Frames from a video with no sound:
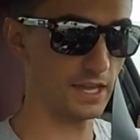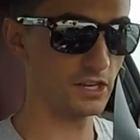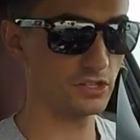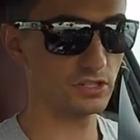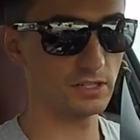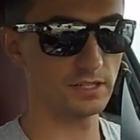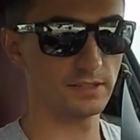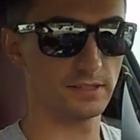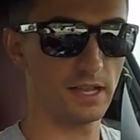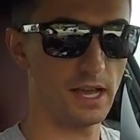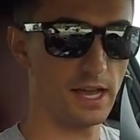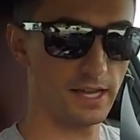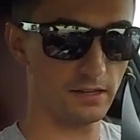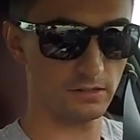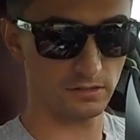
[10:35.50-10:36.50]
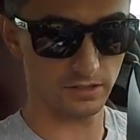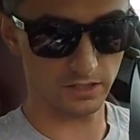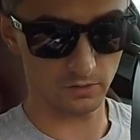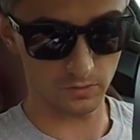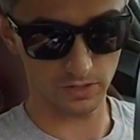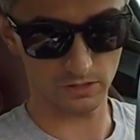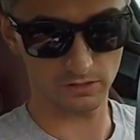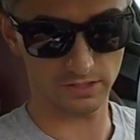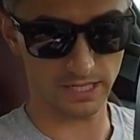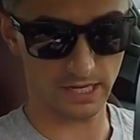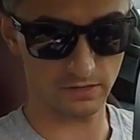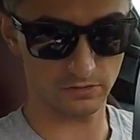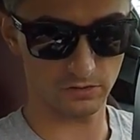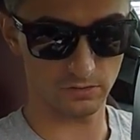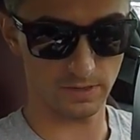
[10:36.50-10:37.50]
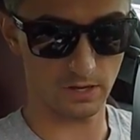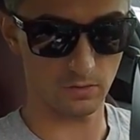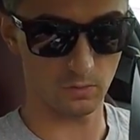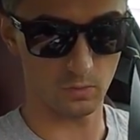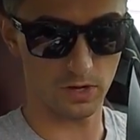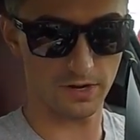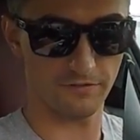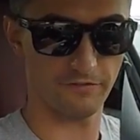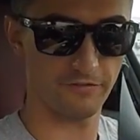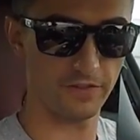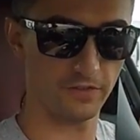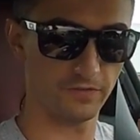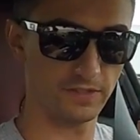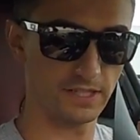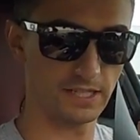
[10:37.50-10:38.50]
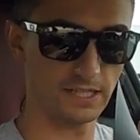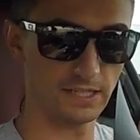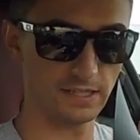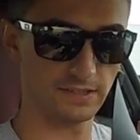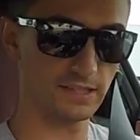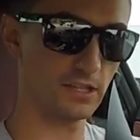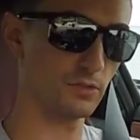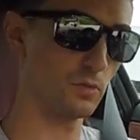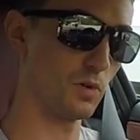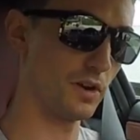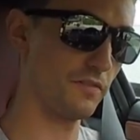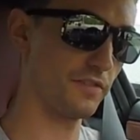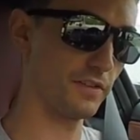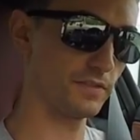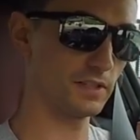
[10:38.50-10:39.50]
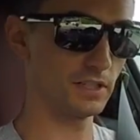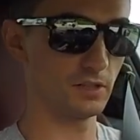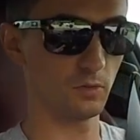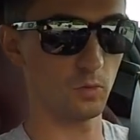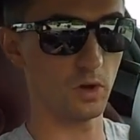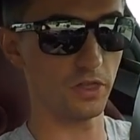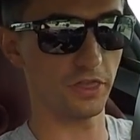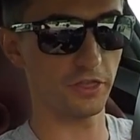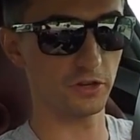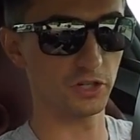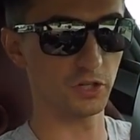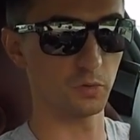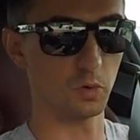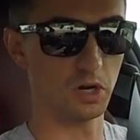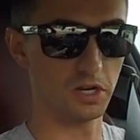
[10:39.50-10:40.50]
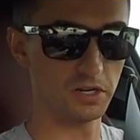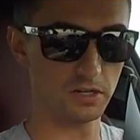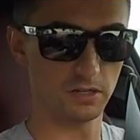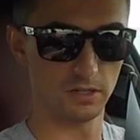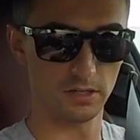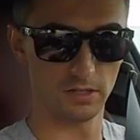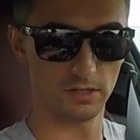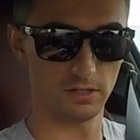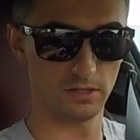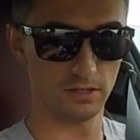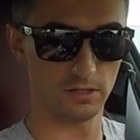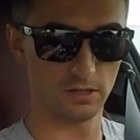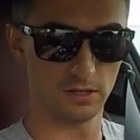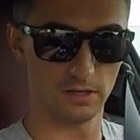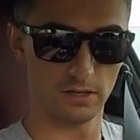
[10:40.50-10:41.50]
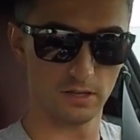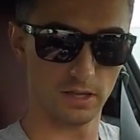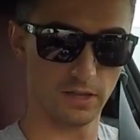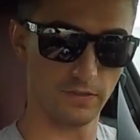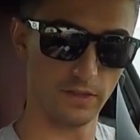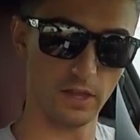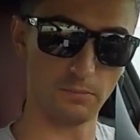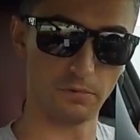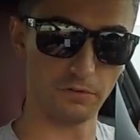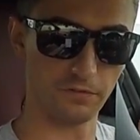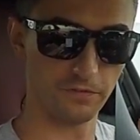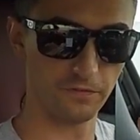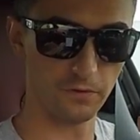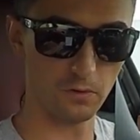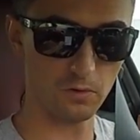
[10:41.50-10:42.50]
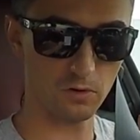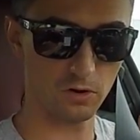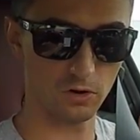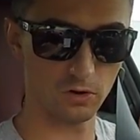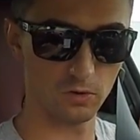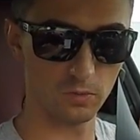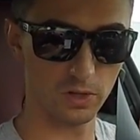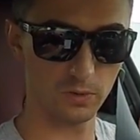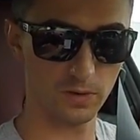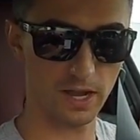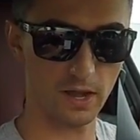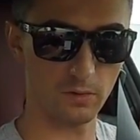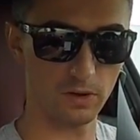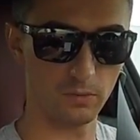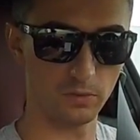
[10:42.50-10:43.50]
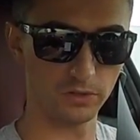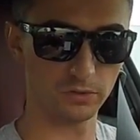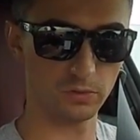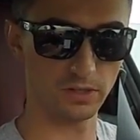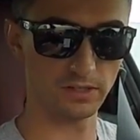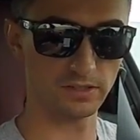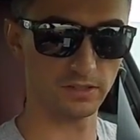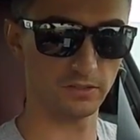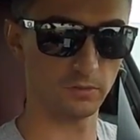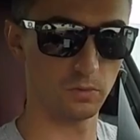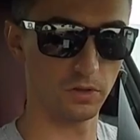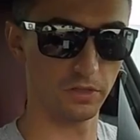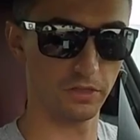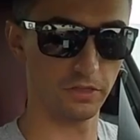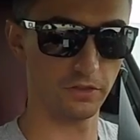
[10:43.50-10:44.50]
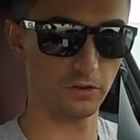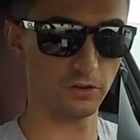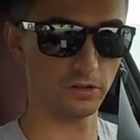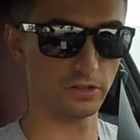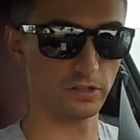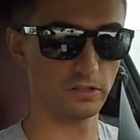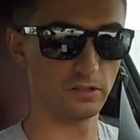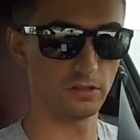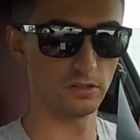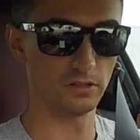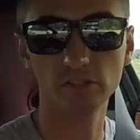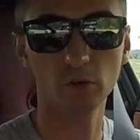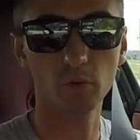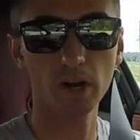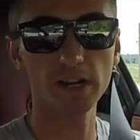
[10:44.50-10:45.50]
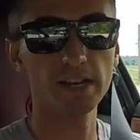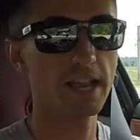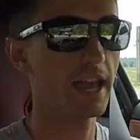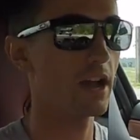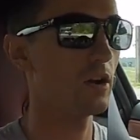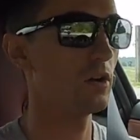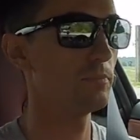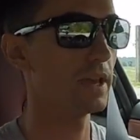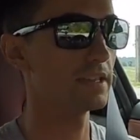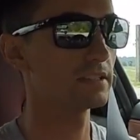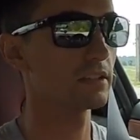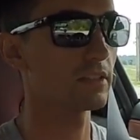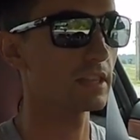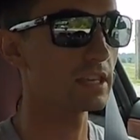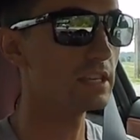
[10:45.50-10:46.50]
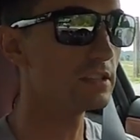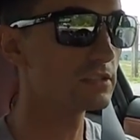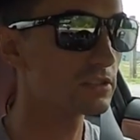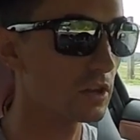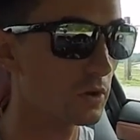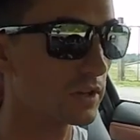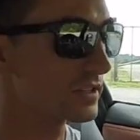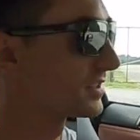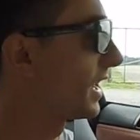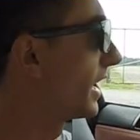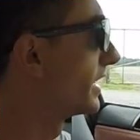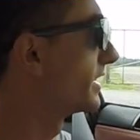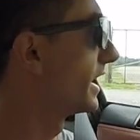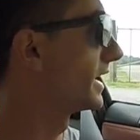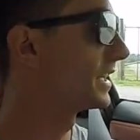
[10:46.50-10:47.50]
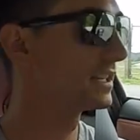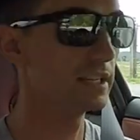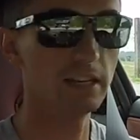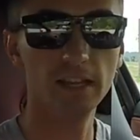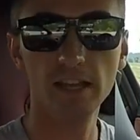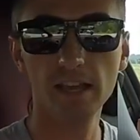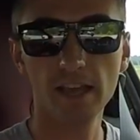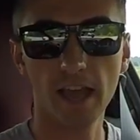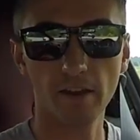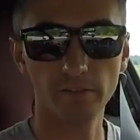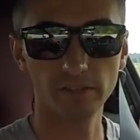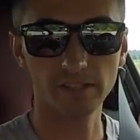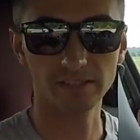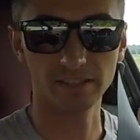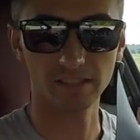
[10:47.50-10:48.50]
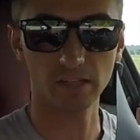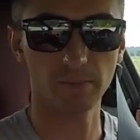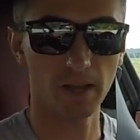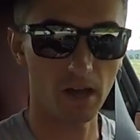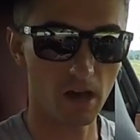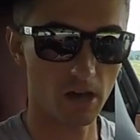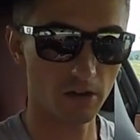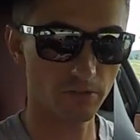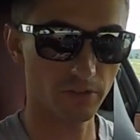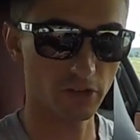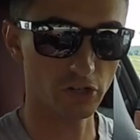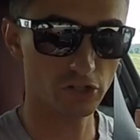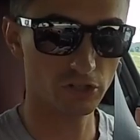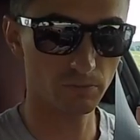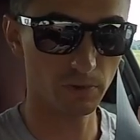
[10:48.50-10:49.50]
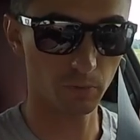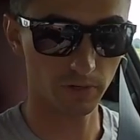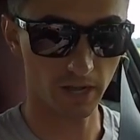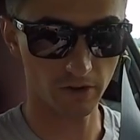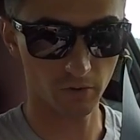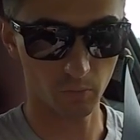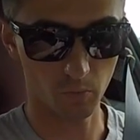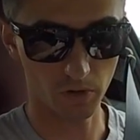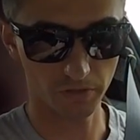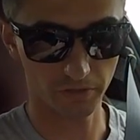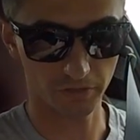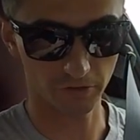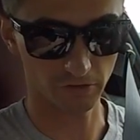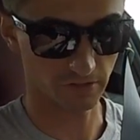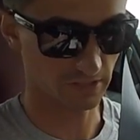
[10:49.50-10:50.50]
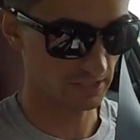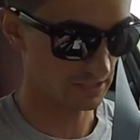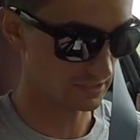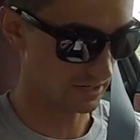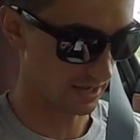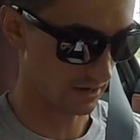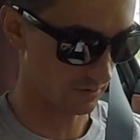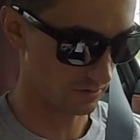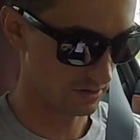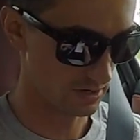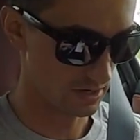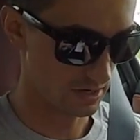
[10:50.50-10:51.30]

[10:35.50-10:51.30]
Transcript: engine is idling, we are down to about 115. It says 115, 131. And then before we were at, well, 126, 130. So right now, basically the heat soak has kind of taken in. Everything's a little bit hotter than it should be. We're down to 113 now.